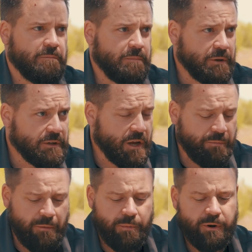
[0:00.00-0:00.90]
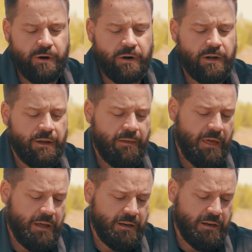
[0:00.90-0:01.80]
building up the burr
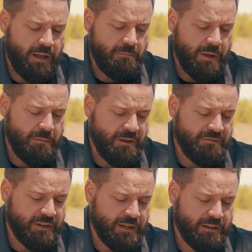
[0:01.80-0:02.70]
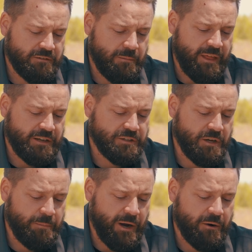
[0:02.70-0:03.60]
and maybe even getting some of that
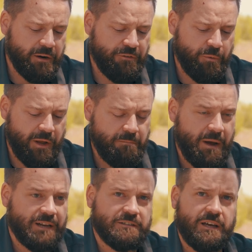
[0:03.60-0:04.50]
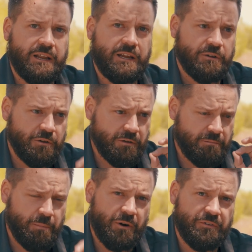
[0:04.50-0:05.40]
chip out if we had matched that angle
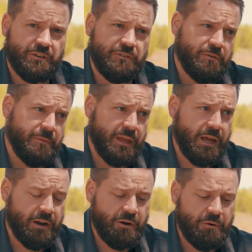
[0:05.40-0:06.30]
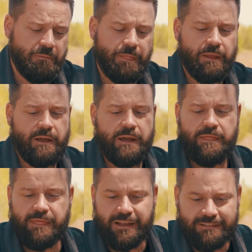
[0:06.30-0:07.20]
perfectly from the get-go.
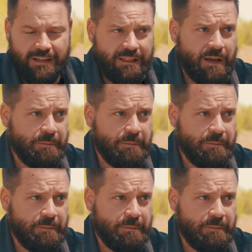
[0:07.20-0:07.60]
That's not that